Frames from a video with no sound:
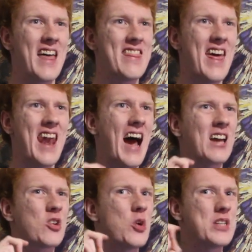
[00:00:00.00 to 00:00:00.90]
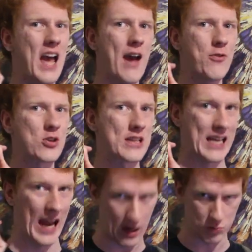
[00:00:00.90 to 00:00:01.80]
than I could ever
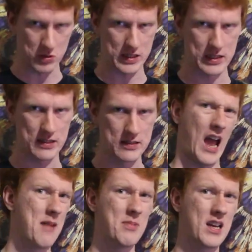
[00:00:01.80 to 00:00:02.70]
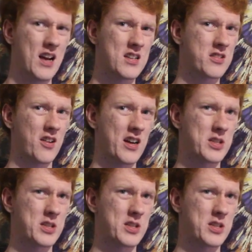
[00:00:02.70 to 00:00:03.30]
count. And because our